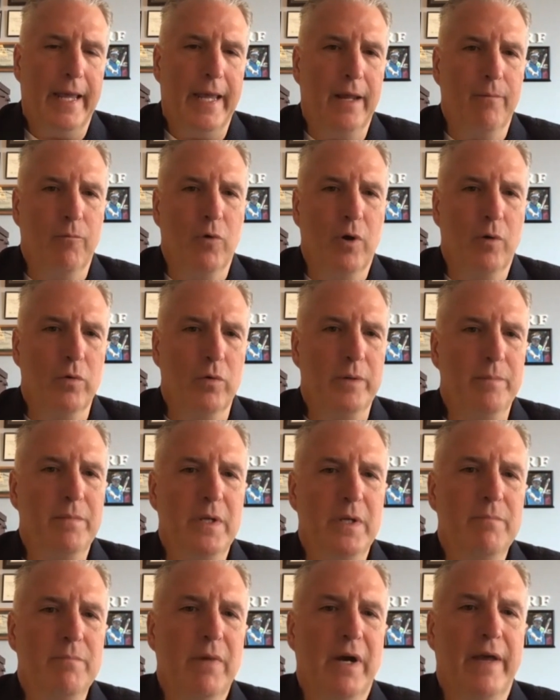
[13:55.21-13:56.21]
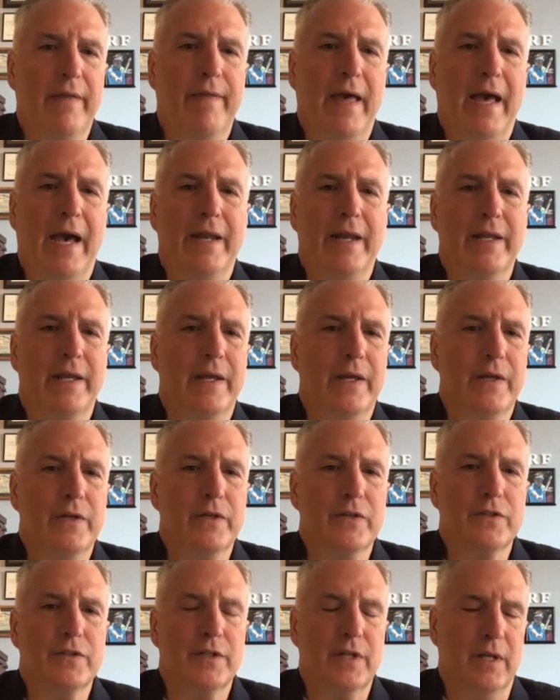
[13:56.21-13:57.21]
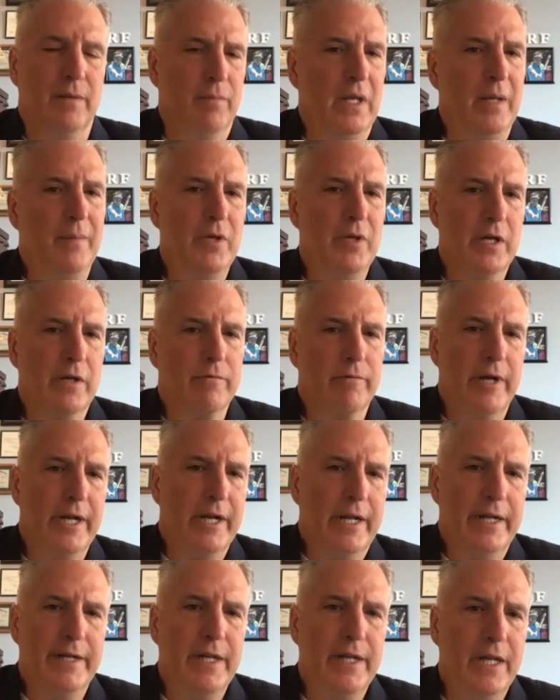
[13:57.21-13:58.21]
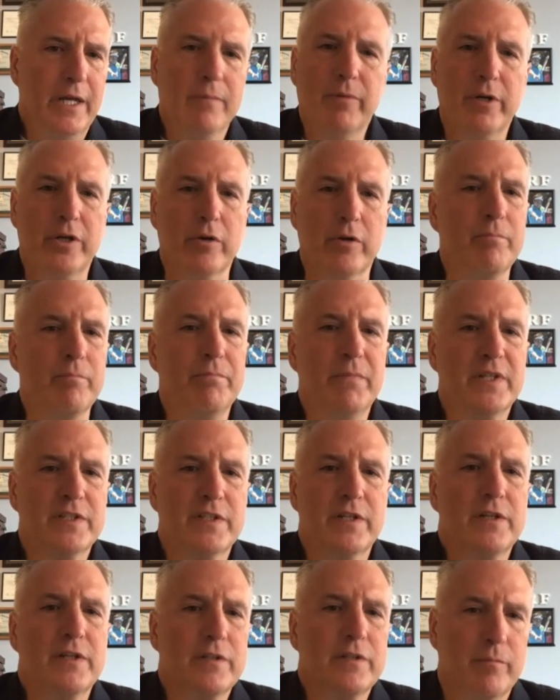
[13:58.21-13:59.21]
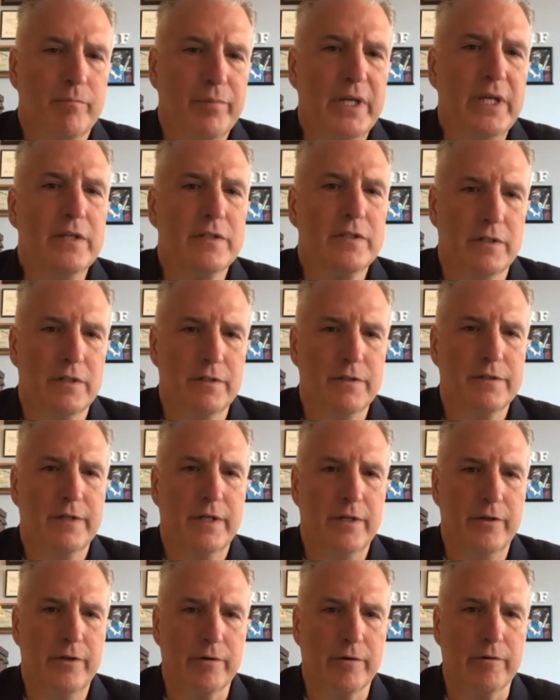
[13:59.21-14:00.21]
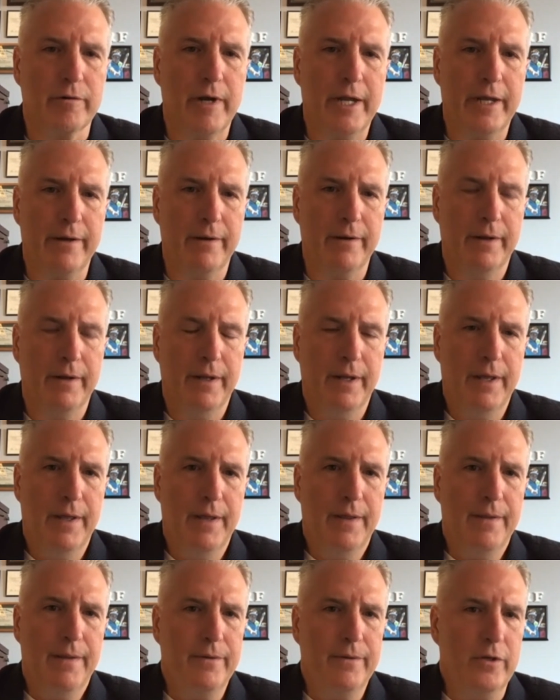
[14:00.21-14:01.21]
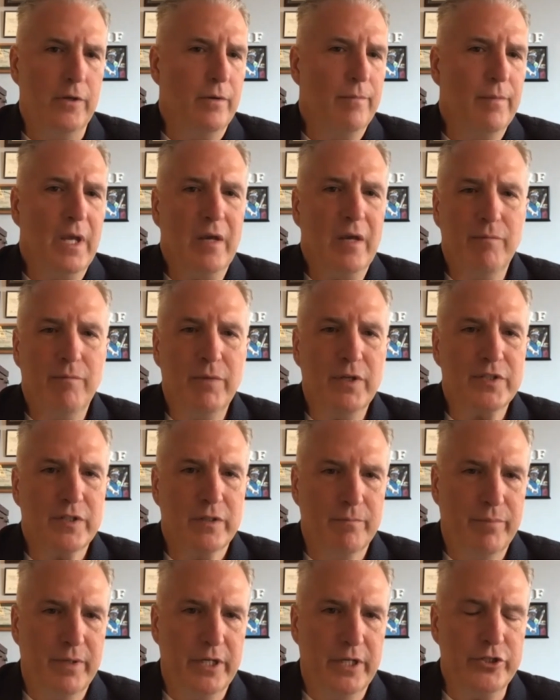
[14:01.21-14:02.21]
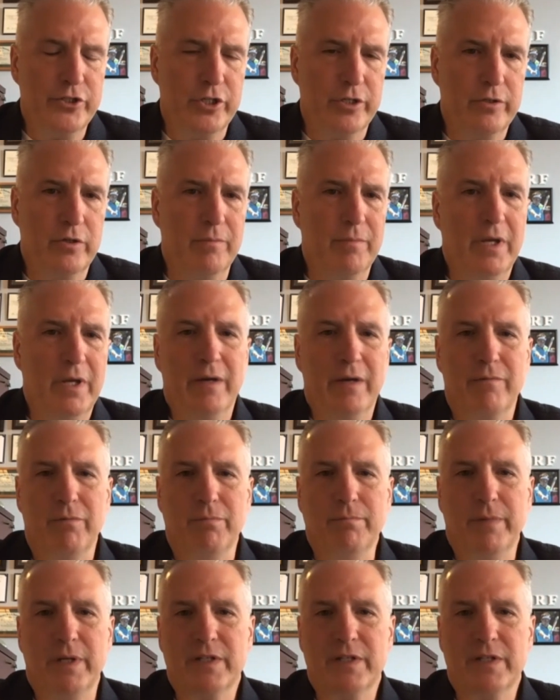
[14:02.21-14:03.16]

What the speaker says: And what we mean by that is it may be a great idea, but you're missing some pieces in your grant. You may have missed a budget. You may have